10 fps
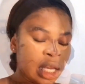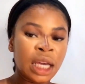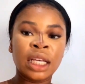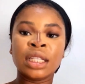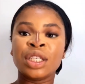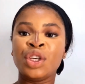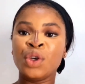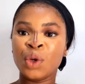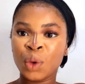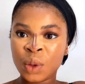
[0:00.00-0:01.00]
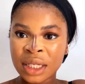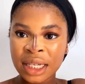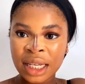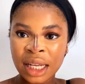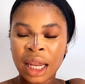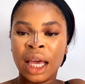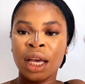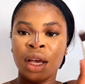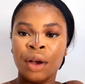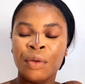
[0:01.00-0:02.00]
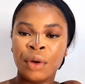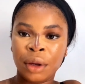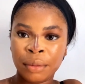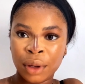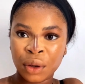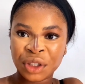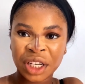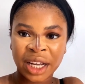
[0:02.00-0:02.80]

He's using a cream blush,